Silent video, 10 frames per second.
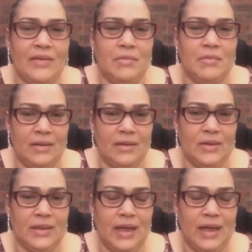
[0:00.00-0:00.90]
the
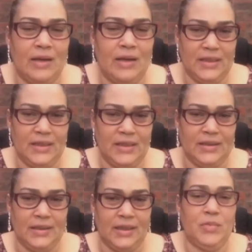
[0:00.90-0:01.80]
media,
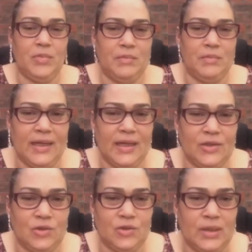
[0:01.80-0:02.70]
public
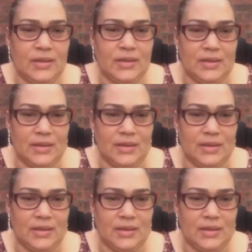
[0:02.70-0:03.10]
media doing this